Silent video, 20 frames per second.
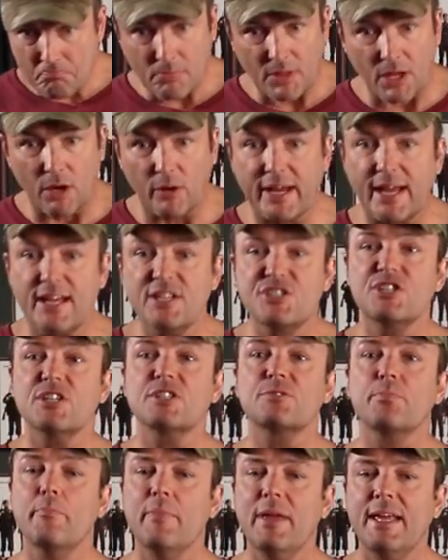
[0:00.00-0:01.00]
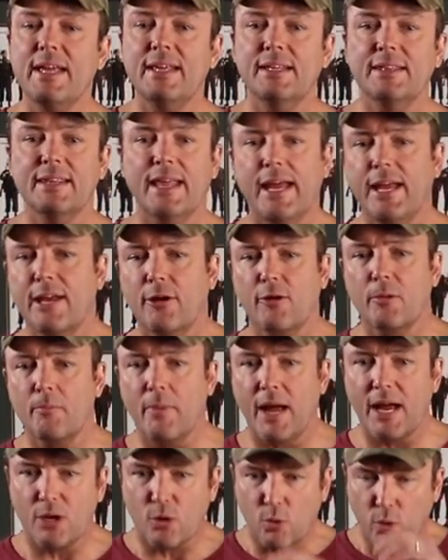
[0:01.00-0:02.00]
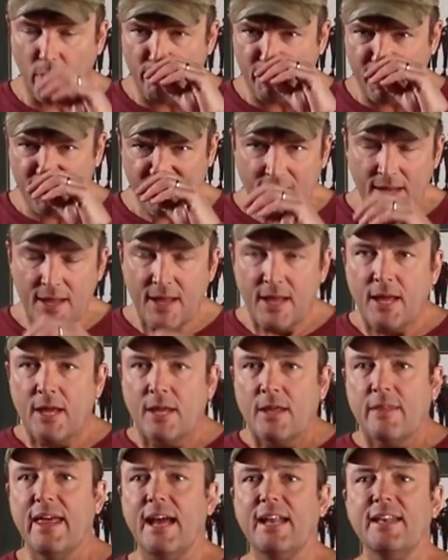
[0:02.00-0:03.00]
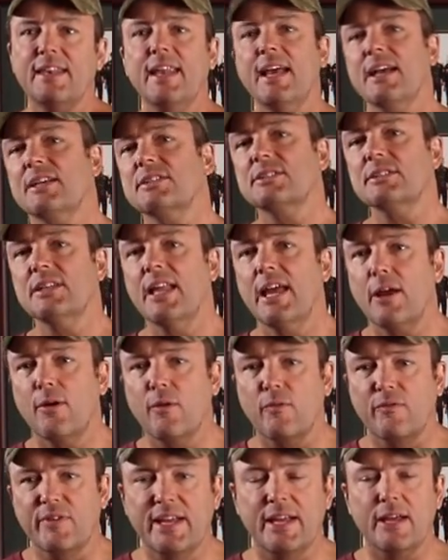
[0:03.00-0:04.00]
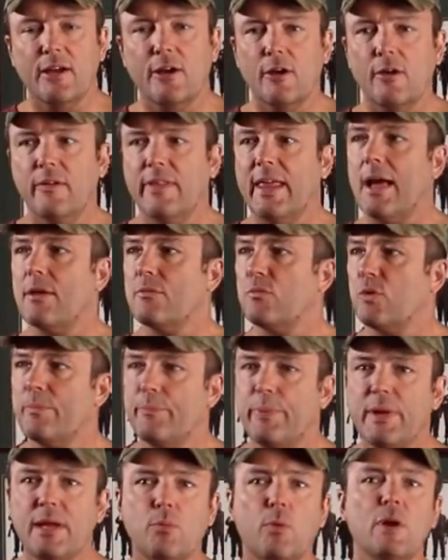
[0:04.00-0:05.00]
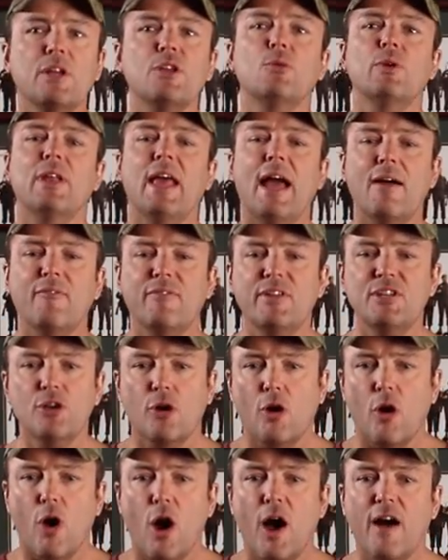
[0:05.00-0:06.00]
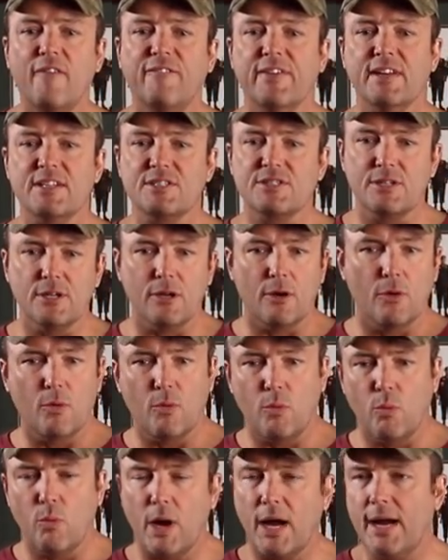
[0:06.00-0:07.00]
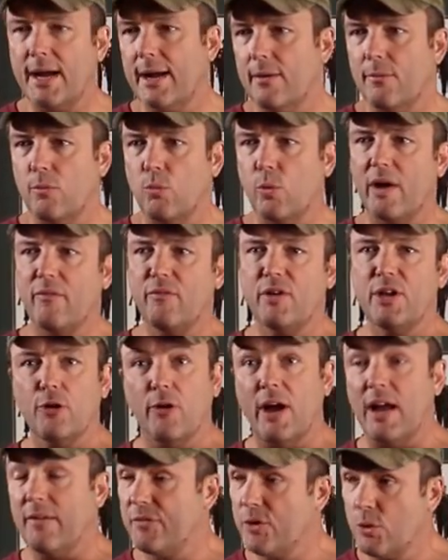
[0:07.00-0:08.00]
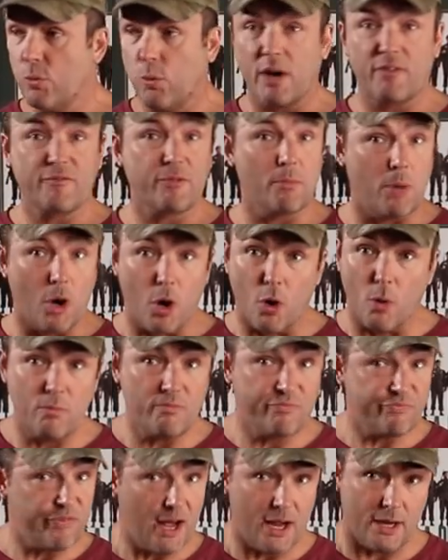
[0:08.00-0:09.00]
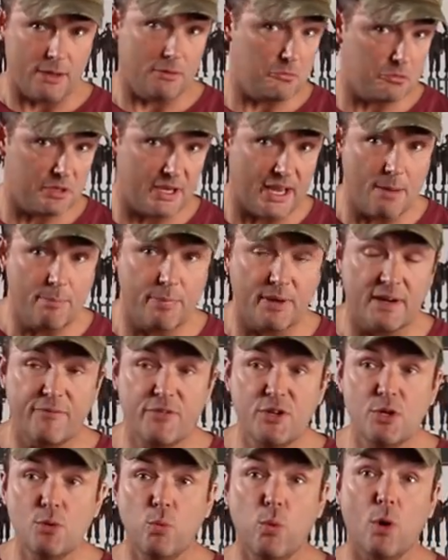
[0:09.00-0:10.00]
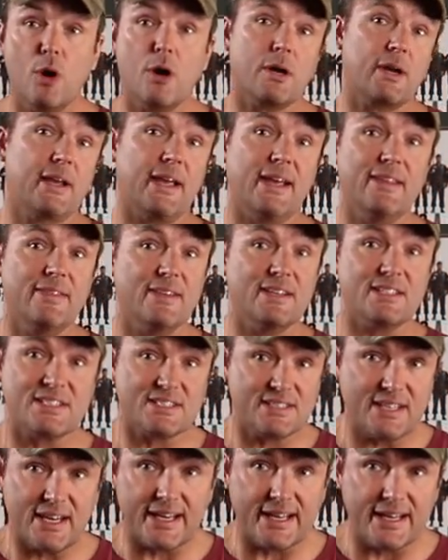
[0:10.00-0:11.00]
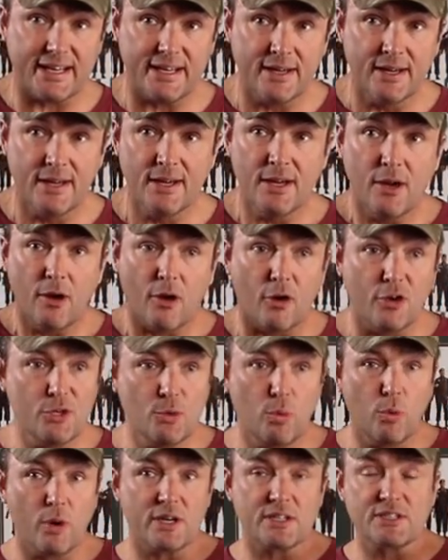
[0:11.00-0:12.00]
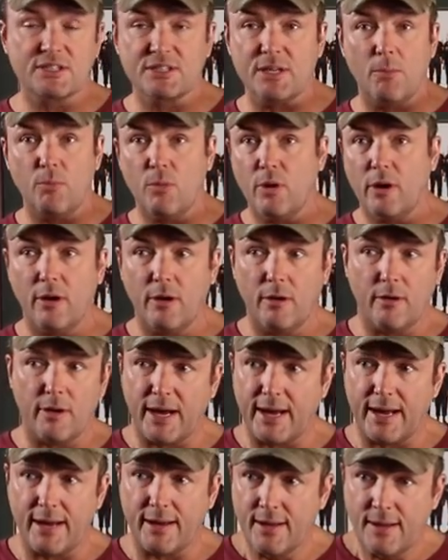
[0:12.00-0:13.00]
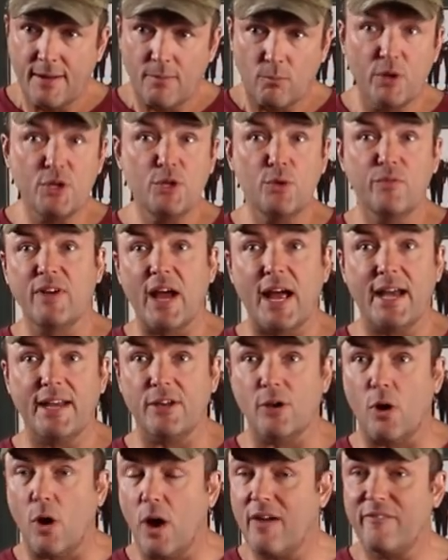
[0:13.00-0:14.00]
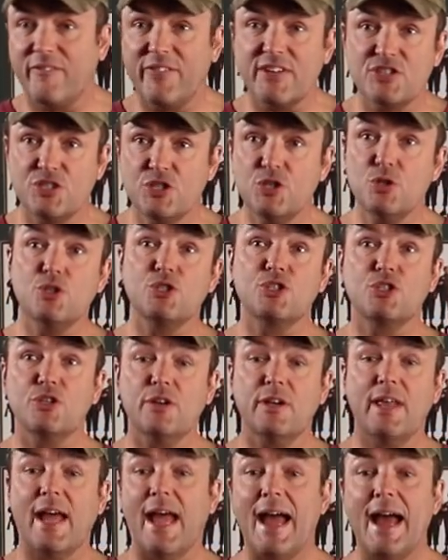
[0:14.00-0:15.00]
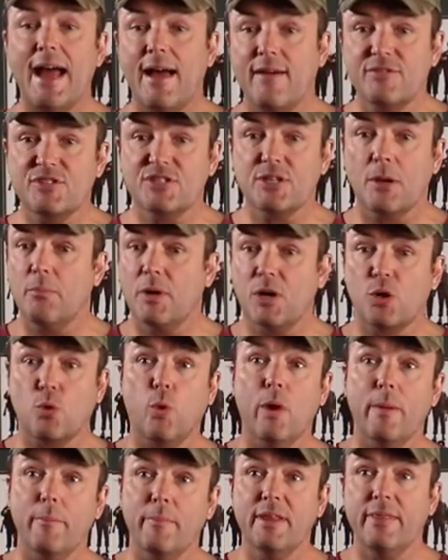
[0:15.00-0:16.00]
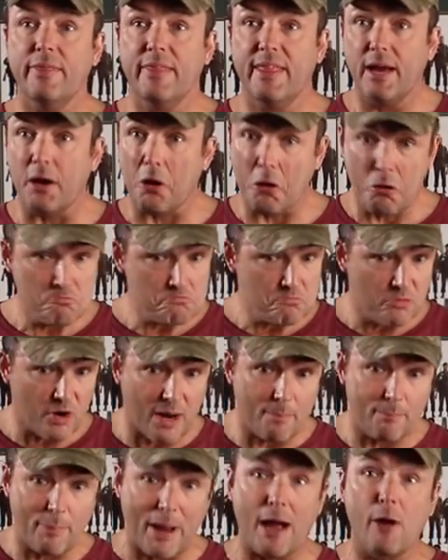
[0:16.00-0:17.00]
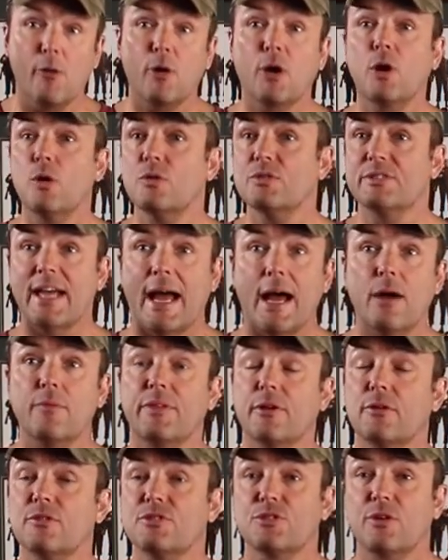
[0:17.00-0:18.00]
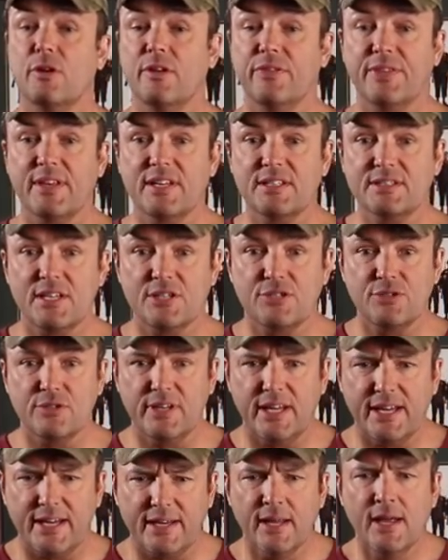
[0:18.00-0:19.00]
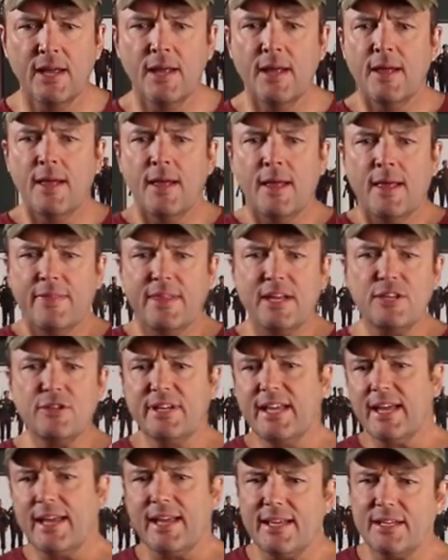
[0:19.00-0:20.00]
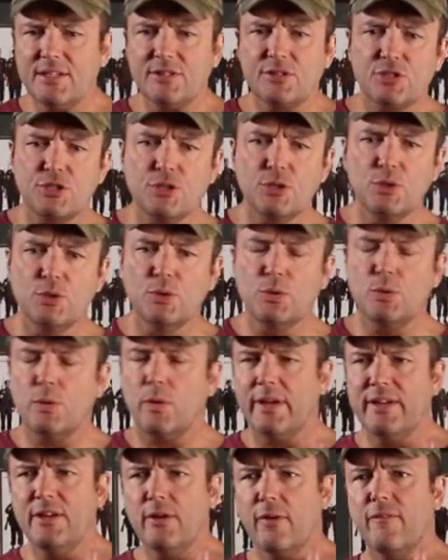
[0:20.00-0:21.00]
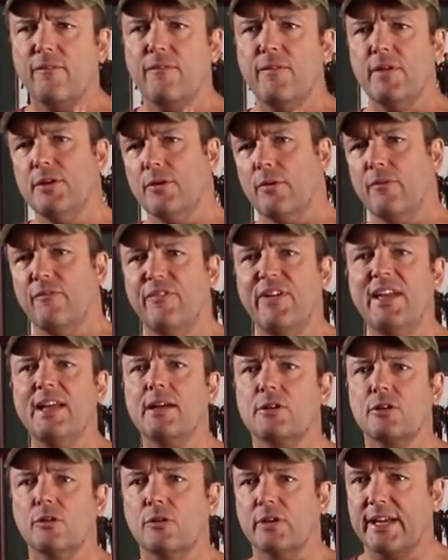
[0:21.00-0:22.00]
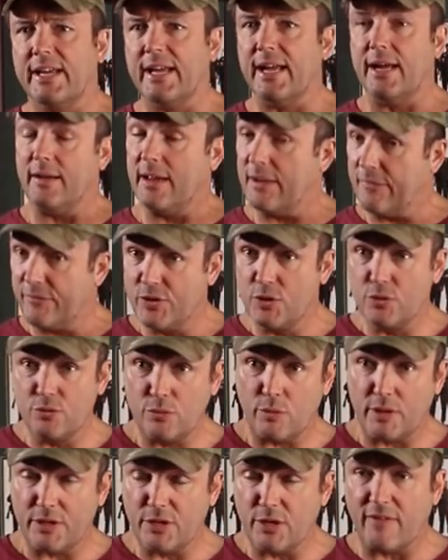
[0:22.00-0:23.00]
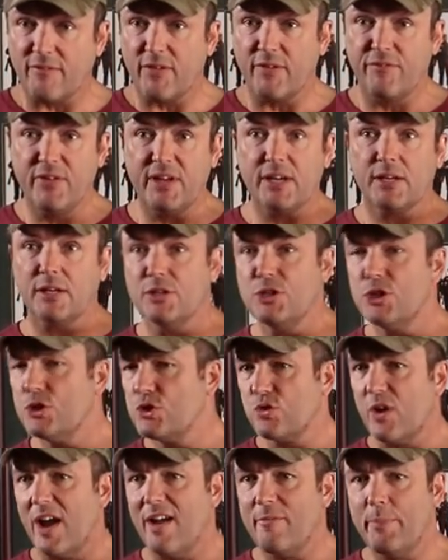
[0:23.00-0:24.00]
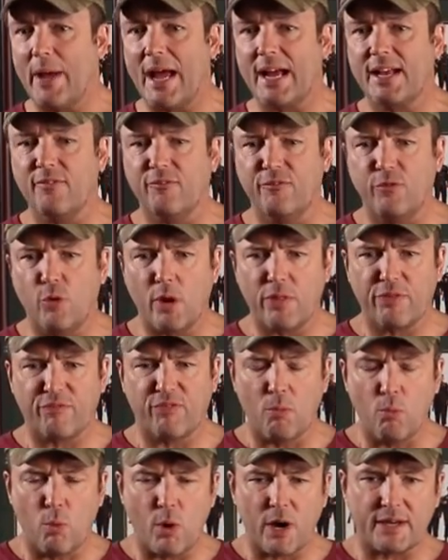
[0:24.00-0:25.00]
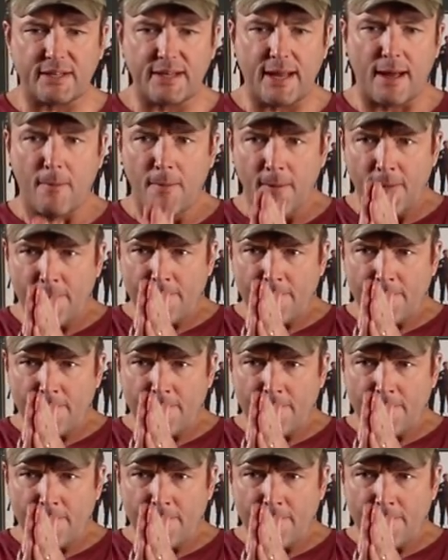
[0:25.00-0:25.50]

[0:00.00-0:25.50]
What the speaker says: Okay, it's just me layering my equipment. That next layer of gear, that would be what you would have in your office, you know, wherever you're at. If you work from home, fine, okay? But if you work in the city or you work somewhere where you've got an office, you should have some equipment there, right? Power goes out, there are certain things that you need. Then you get into your vehicle kit. If you have a vehicle you drive back and forth from work. Now,